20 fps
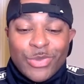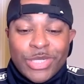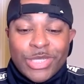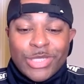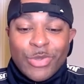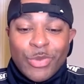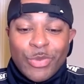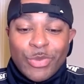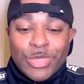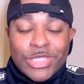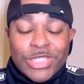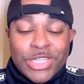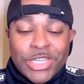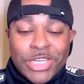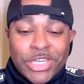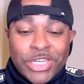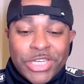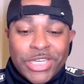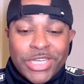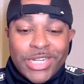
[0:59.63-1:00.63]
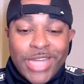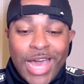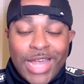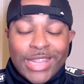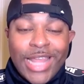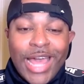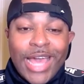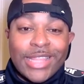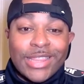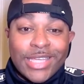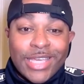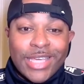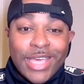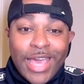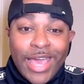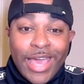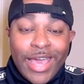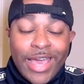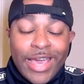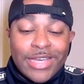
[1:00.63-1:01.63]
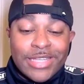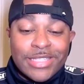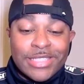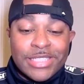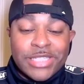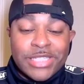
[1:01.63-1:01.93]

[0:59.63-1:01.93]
This one was good. I like the cast.